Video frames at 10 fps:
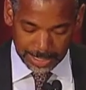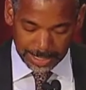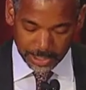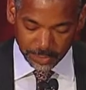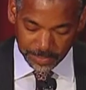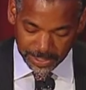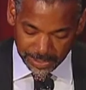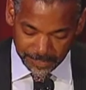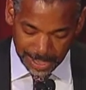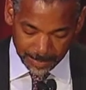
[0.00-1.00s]
Each of these
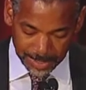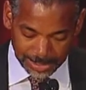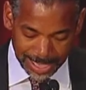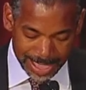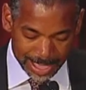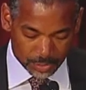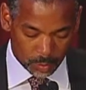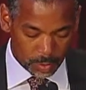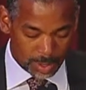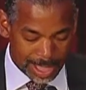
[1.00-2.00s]
developments has or
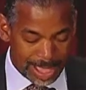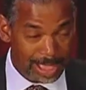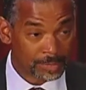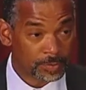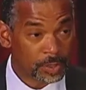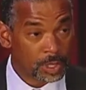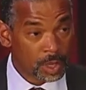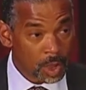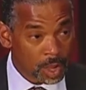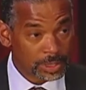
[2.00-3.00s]
will have
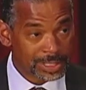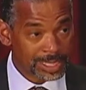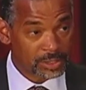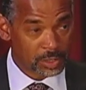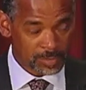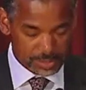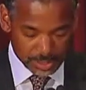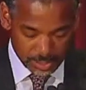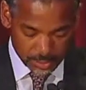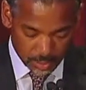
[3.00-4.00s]
on-site
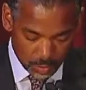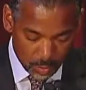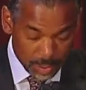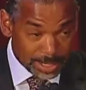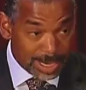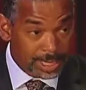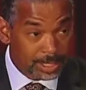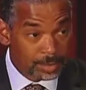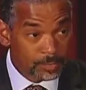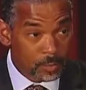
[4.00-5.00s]
services coordinated
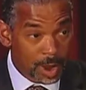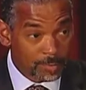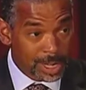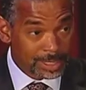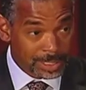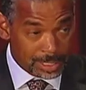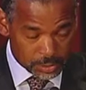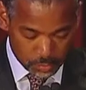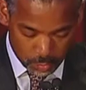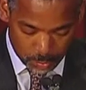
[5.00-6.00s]
for our
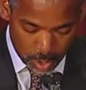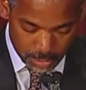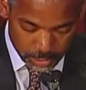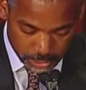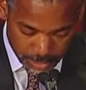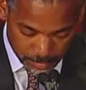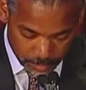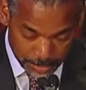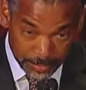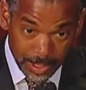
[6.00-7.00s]
residents through partnerships
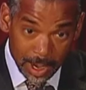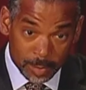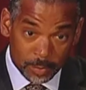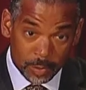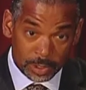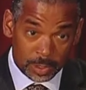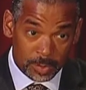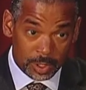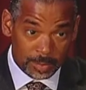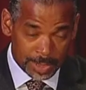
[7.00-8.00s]
with our important
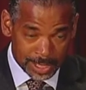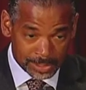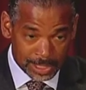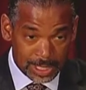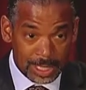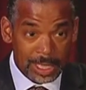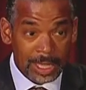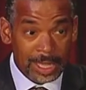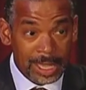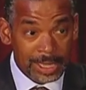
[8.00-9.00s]
community-based
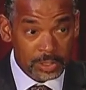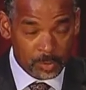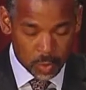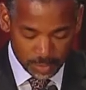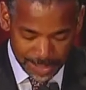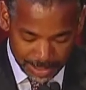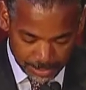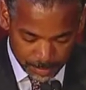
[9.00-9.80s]
and supportive housing